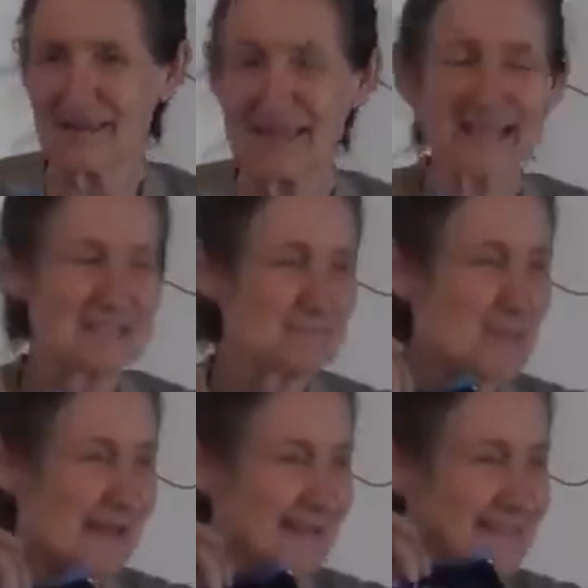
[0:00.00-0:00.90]
Less
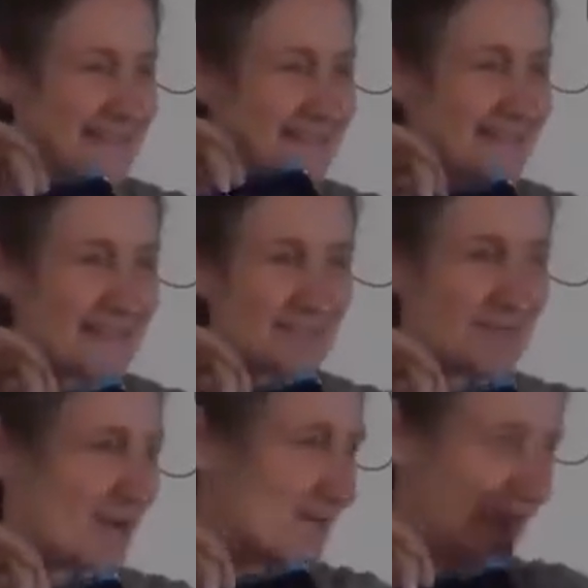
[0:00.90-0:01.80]
mess,
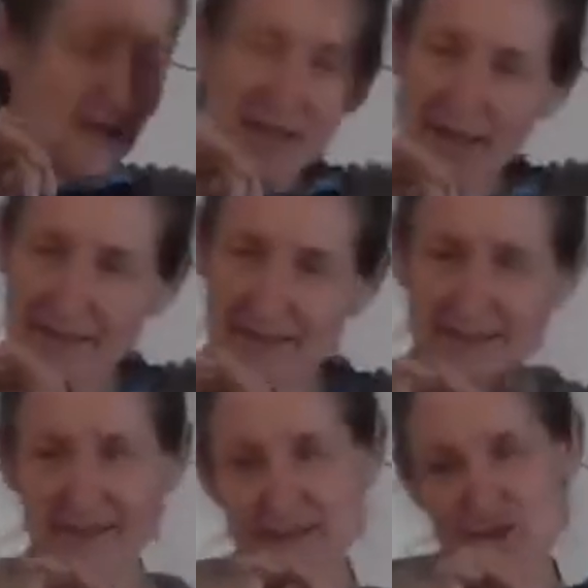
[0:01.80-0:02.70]
very handy,